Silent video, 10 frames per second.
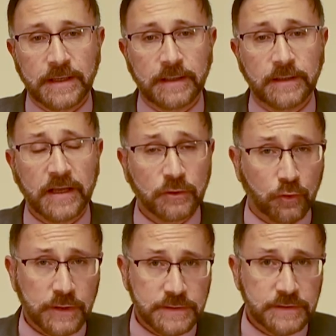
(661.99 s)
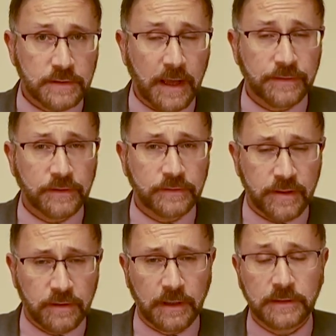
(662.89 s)
and ignorance
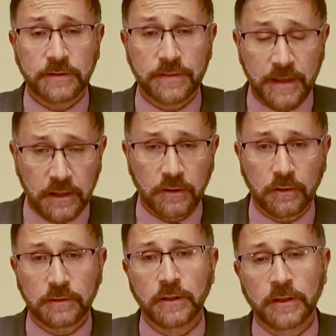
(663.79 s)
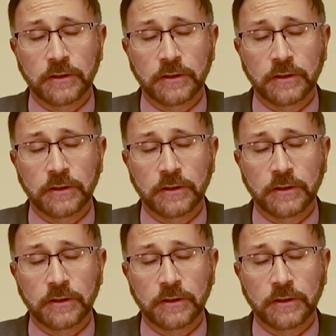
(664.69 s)
antithetical